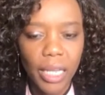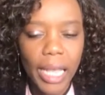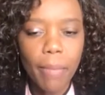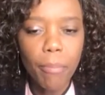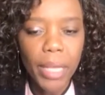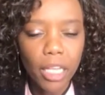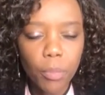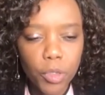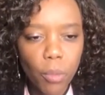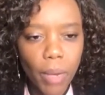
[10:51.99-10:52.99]
and make up
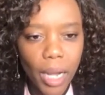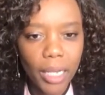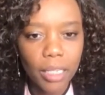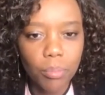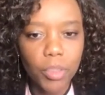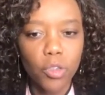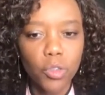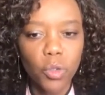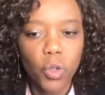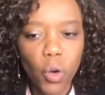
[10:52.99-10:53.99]
your mind because
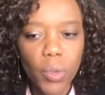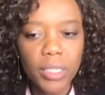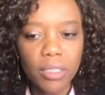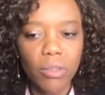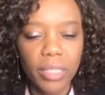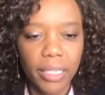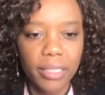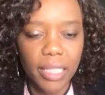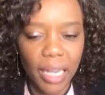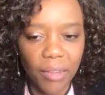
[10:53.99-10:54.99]
the going is going to get
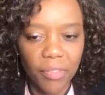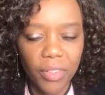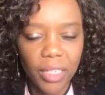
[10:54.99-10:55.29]
tough,